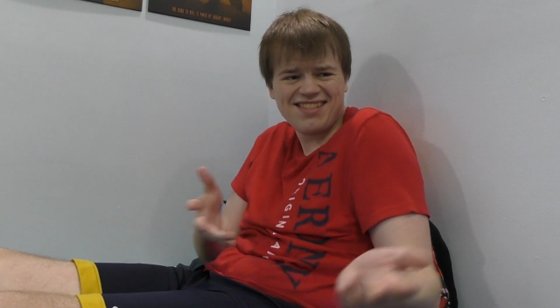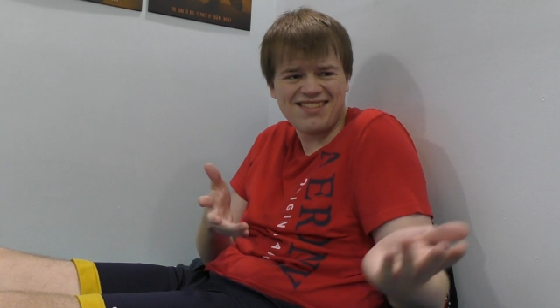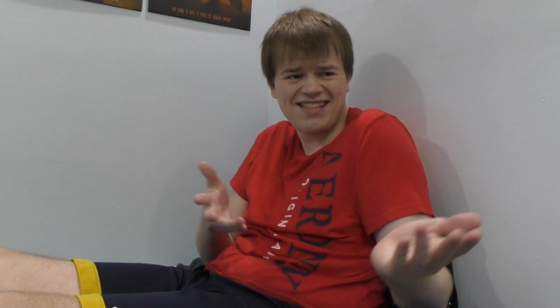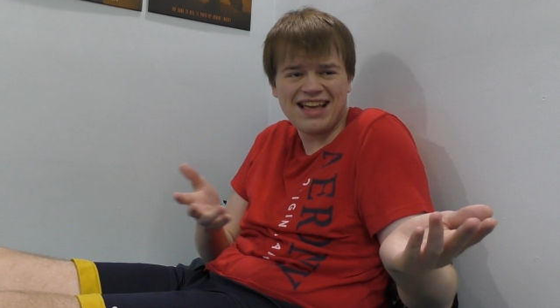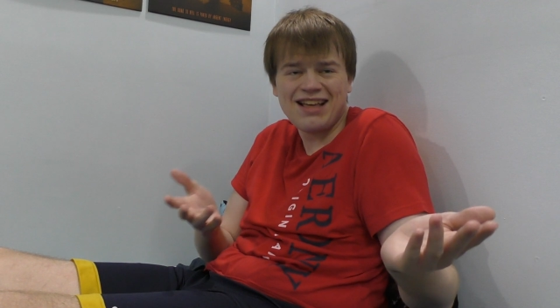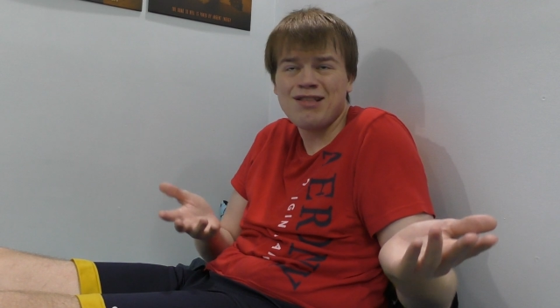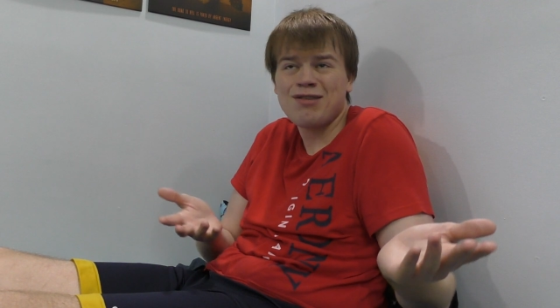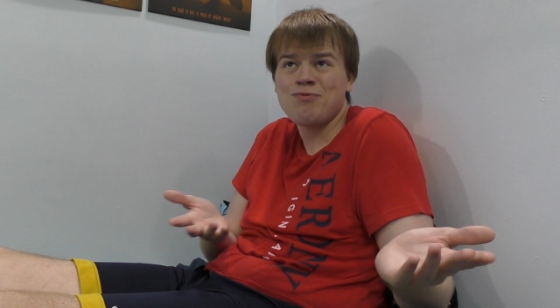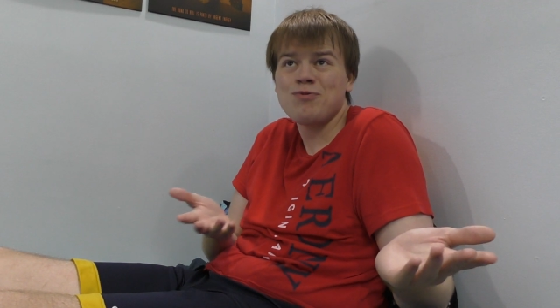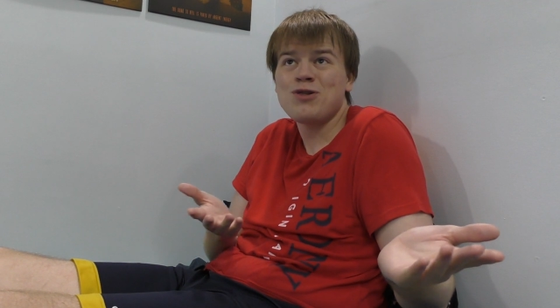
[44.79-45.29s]

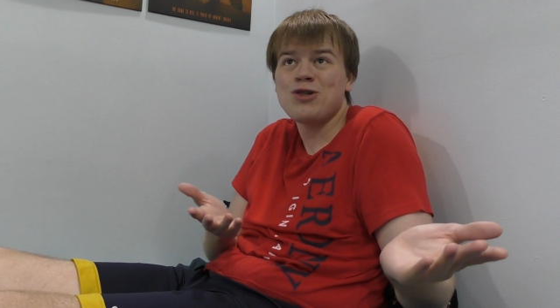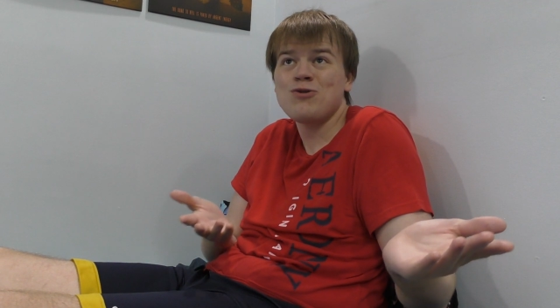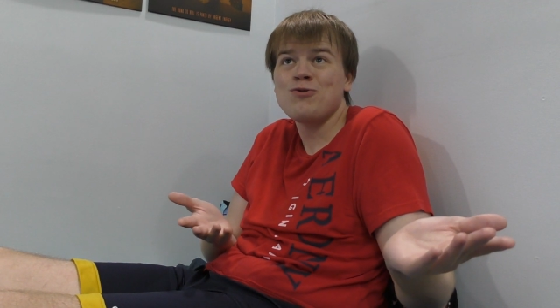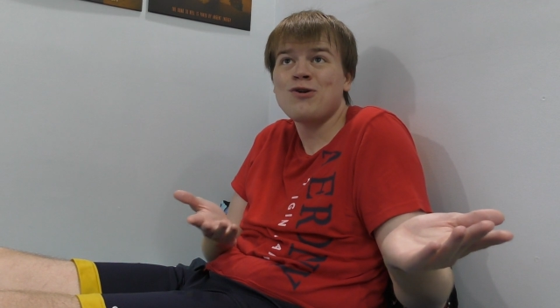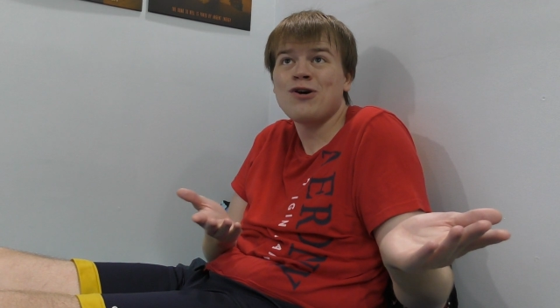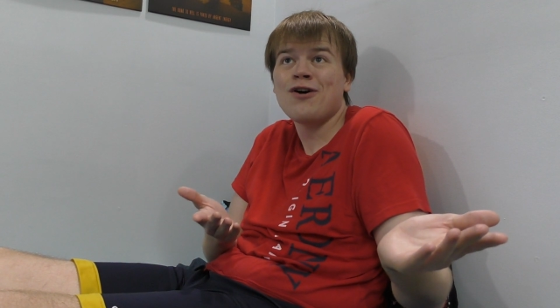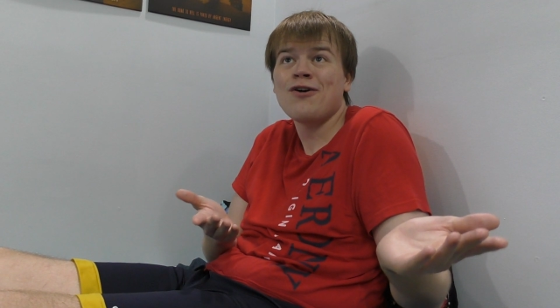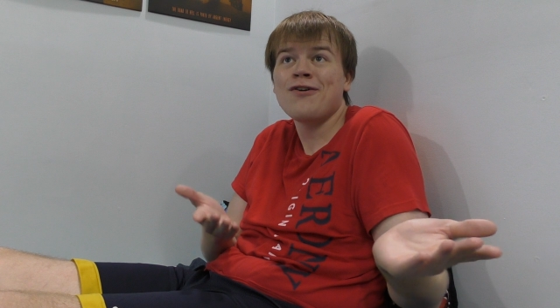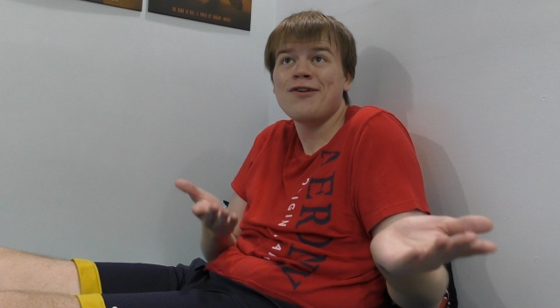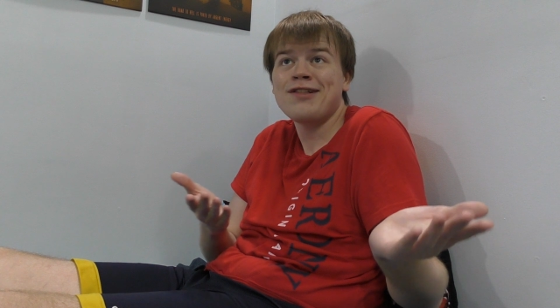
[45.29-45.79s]
That's what you
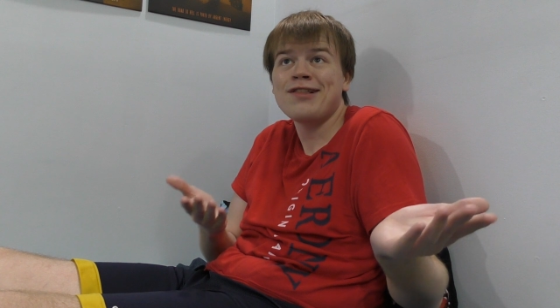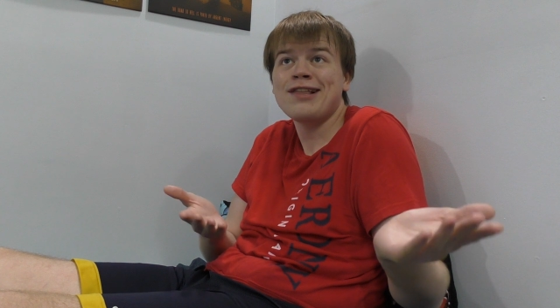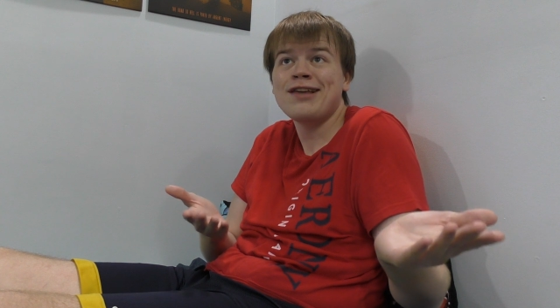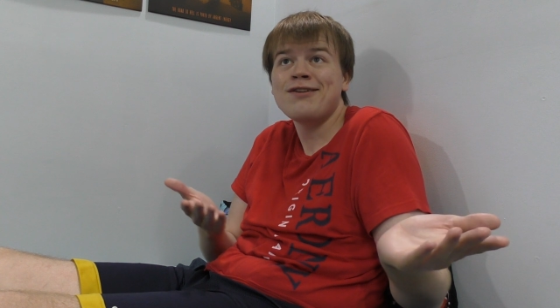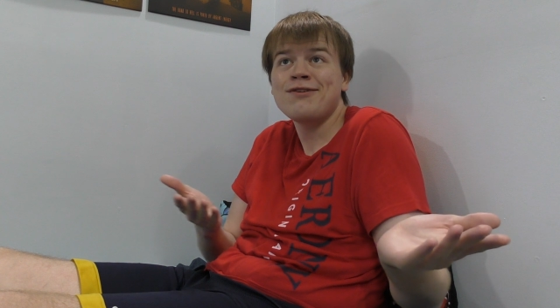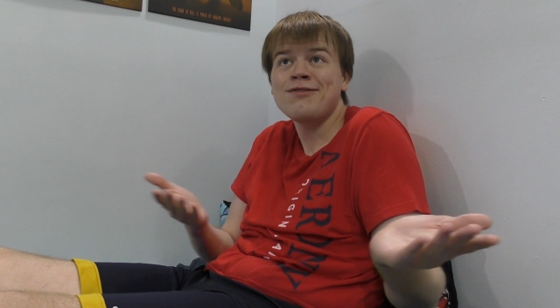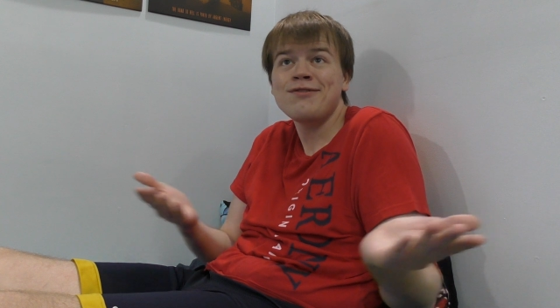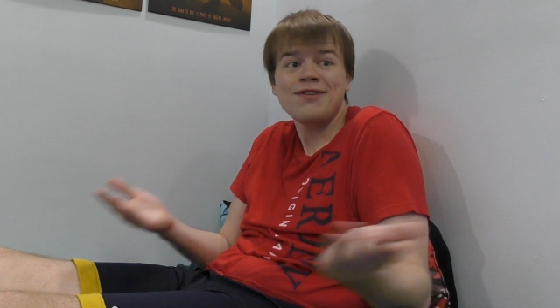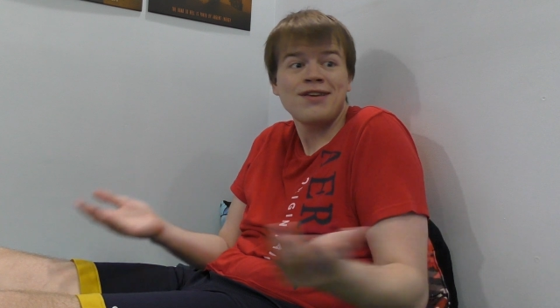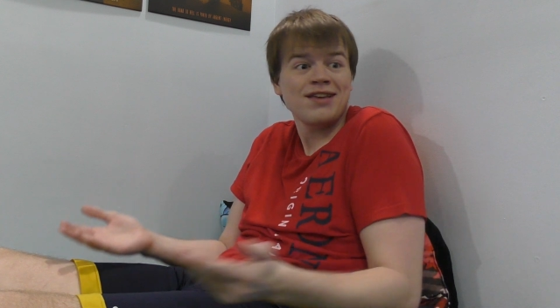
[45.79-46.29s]
call a
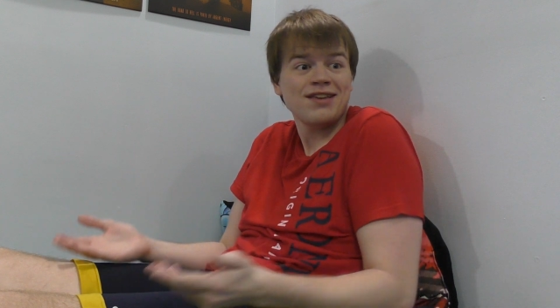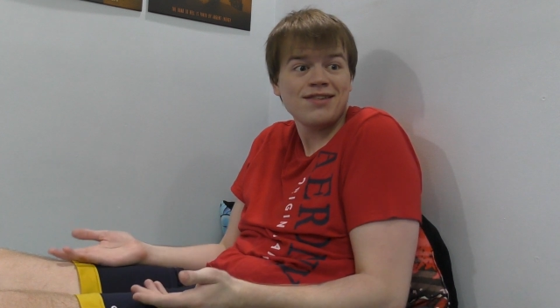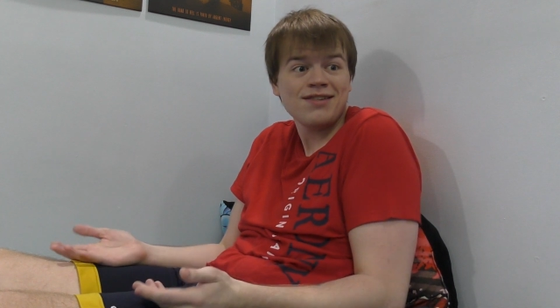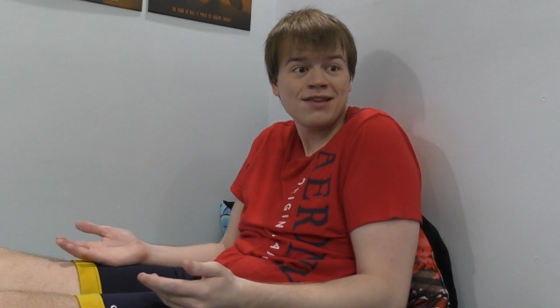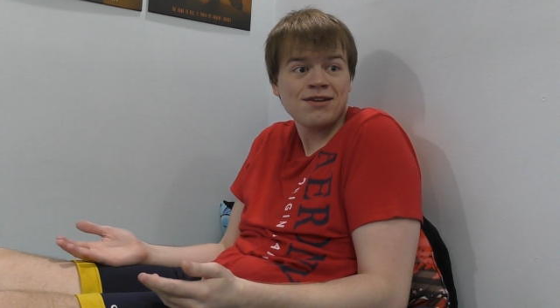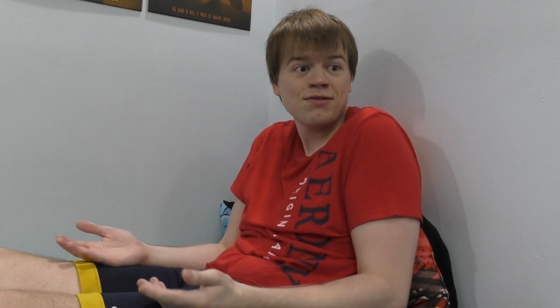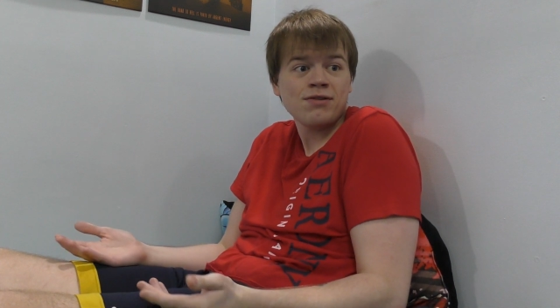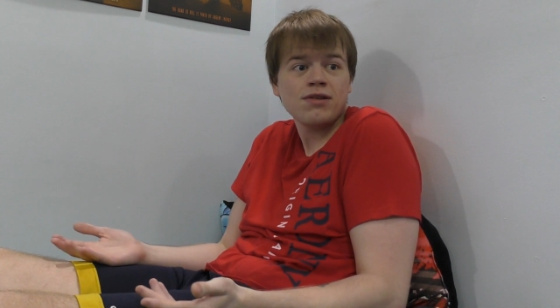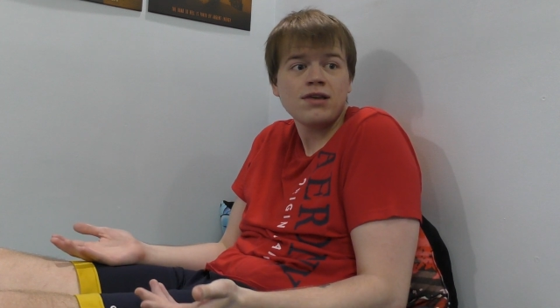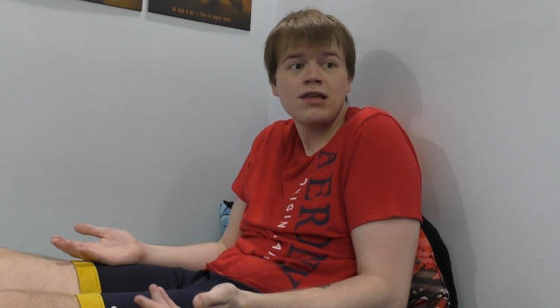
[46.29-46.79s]
little? He sounds